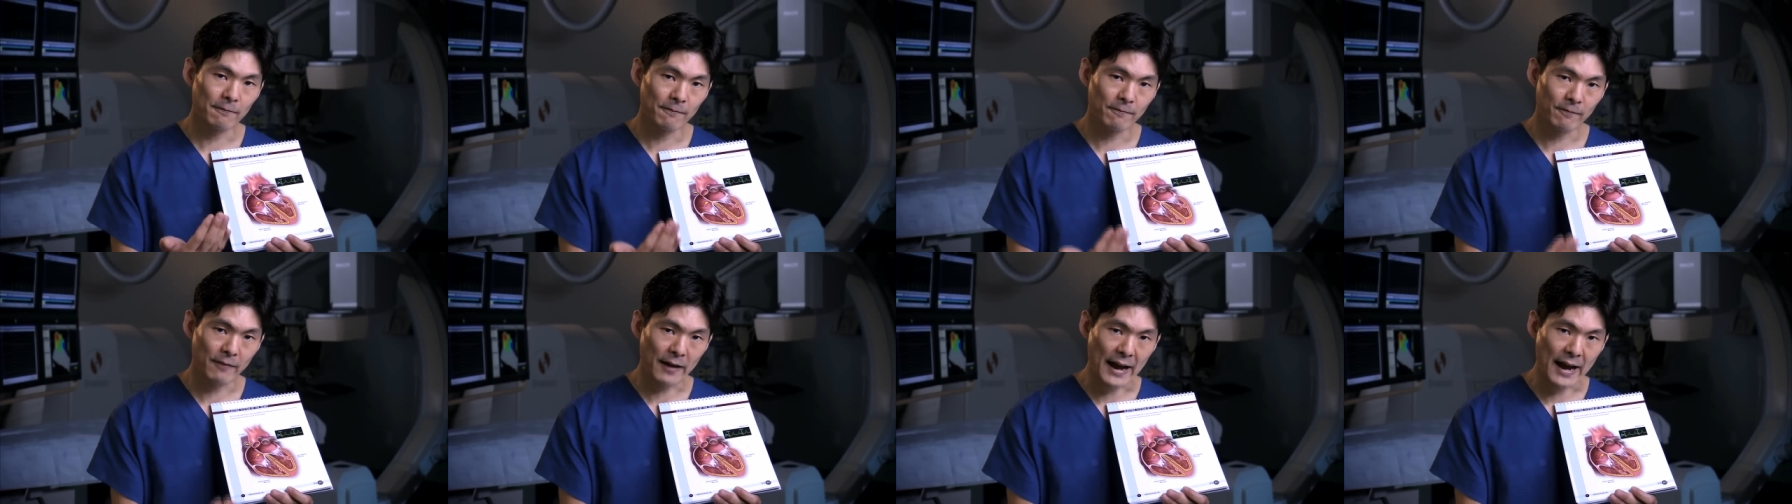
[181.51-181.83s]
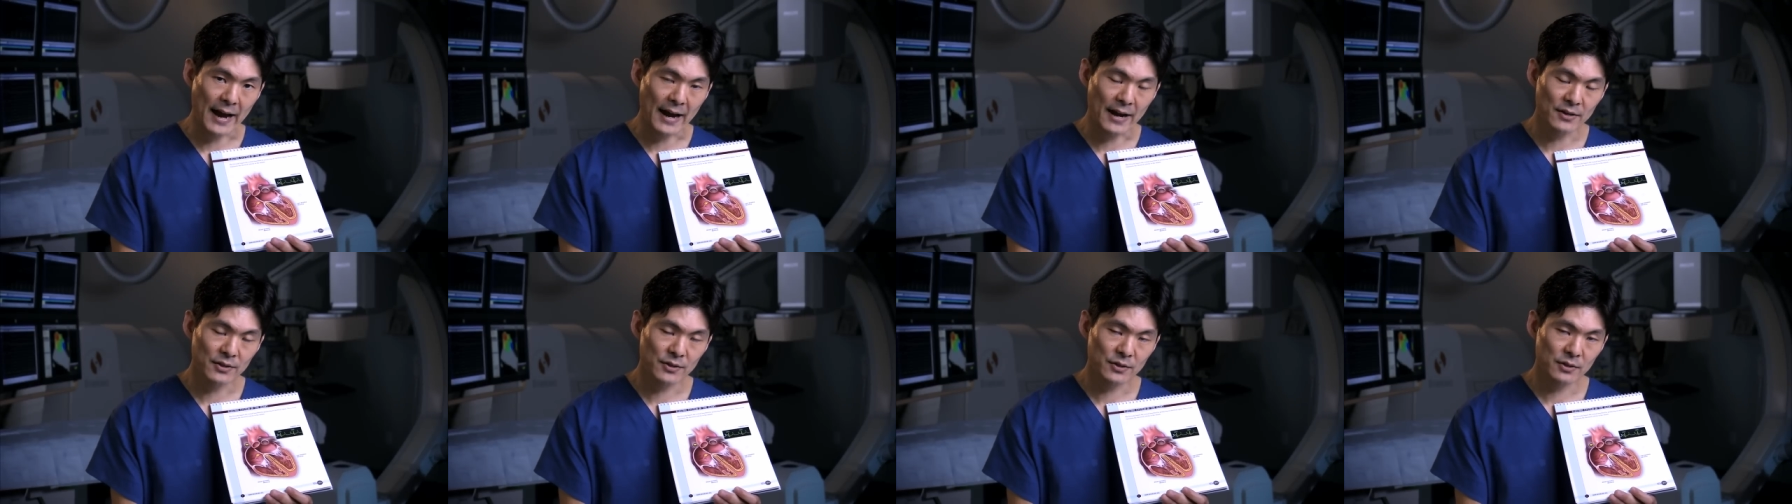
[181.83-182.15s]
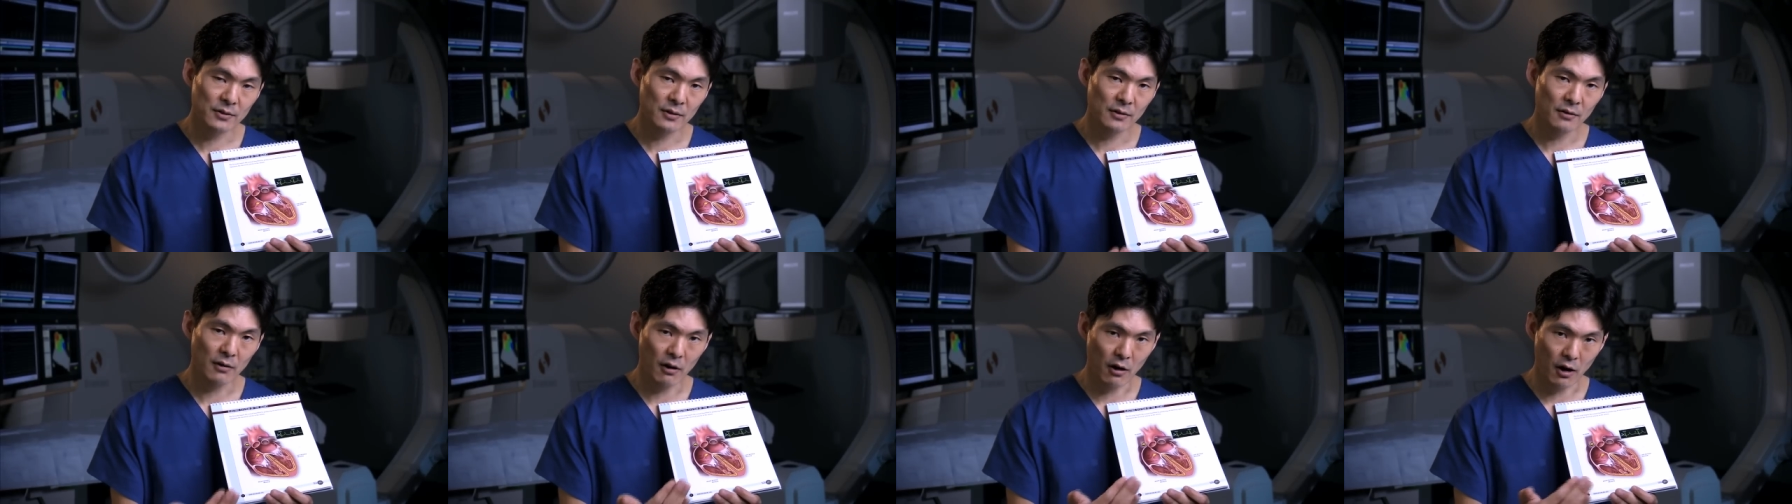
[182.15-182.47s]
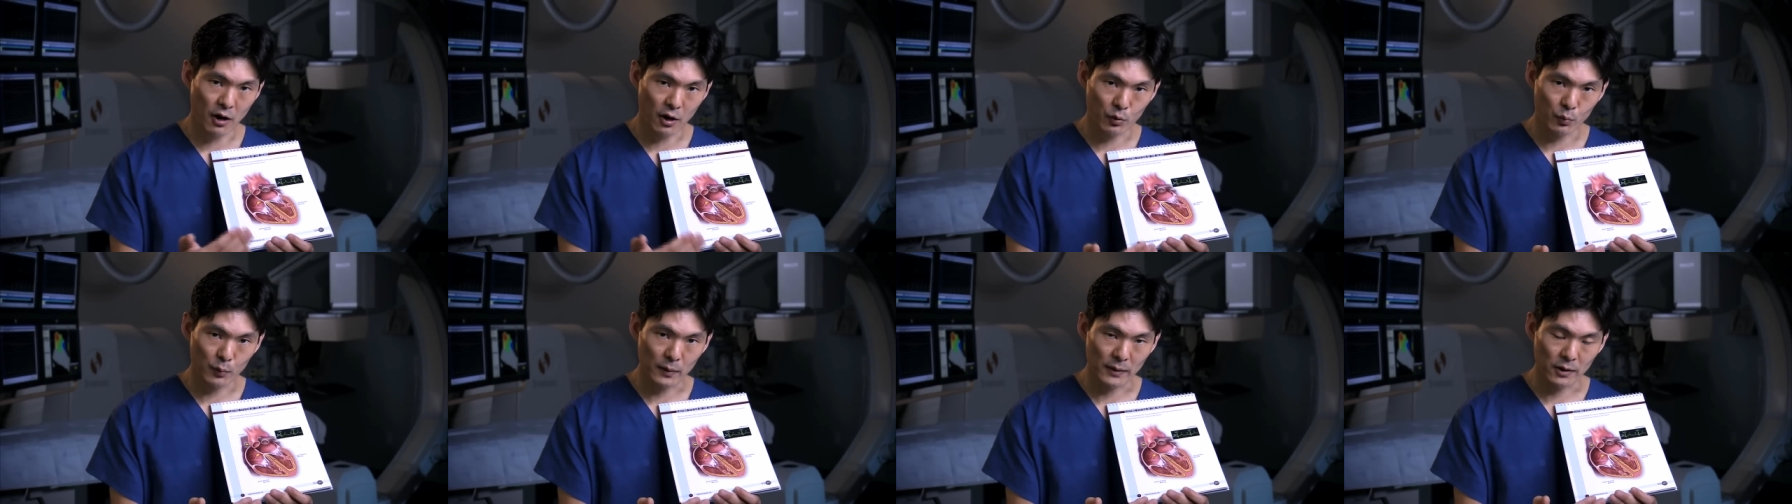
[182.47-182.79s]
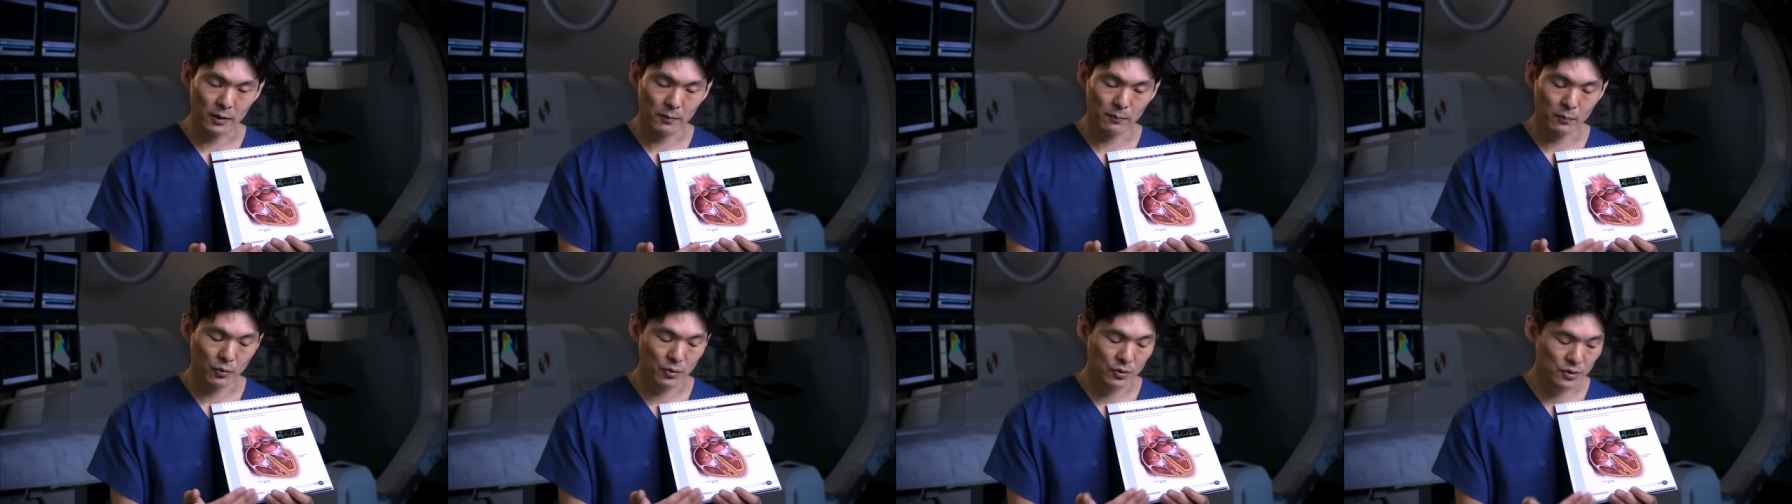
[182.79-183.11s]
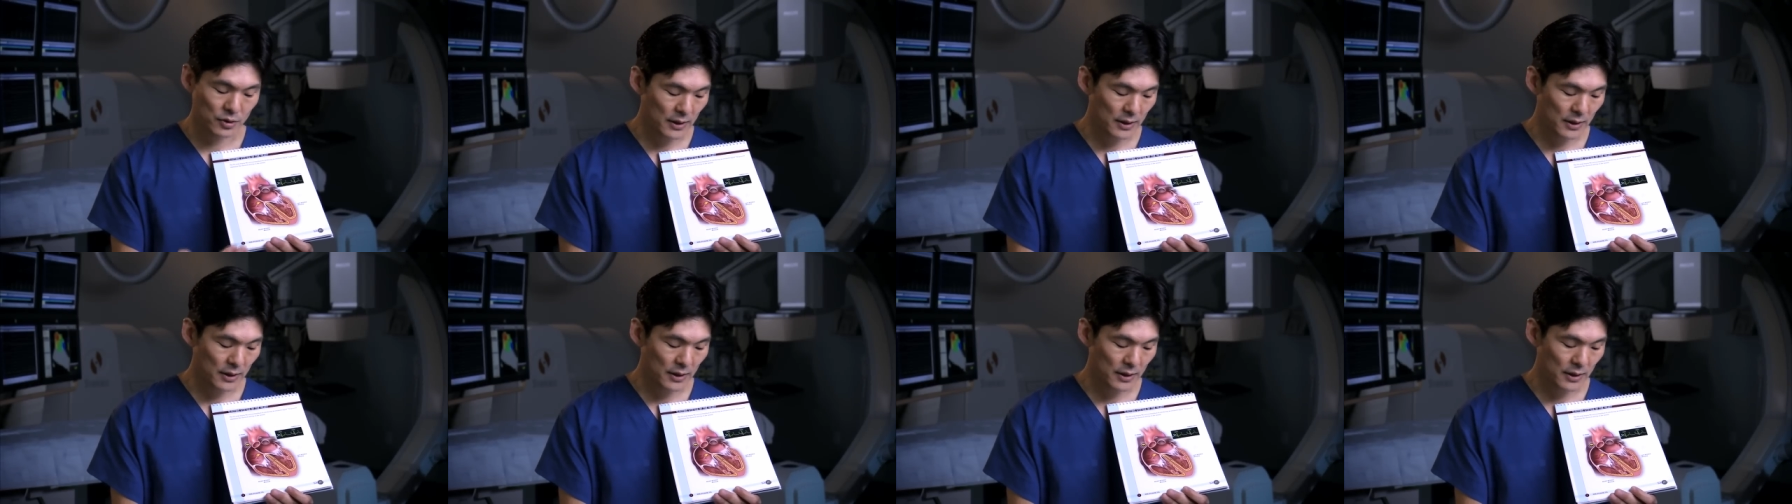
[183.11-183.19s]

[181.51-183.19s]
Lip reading: fast heart rhythm or